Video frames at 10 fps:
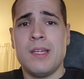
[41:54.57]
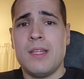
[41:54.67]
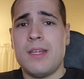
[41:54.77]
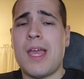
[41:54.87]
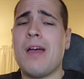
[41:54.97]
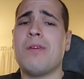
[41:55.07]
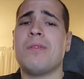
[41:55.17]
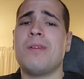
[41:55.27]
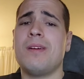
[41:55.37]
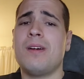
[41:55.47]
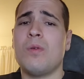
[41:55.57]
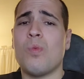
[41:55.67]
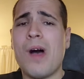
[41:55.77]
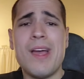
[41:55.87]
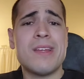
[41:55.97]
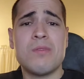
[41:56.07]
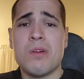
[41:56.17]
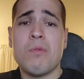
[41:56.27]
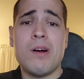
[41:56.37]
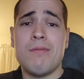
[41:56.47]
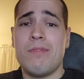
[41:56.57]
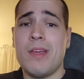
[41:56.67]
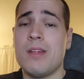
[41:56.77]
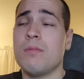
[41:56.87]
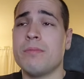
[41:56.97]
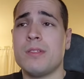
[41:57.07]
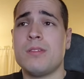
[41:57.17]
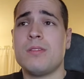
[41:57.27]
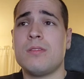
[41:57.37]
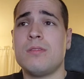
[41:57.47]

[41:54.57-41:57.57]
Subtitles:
Now, why do I want venoms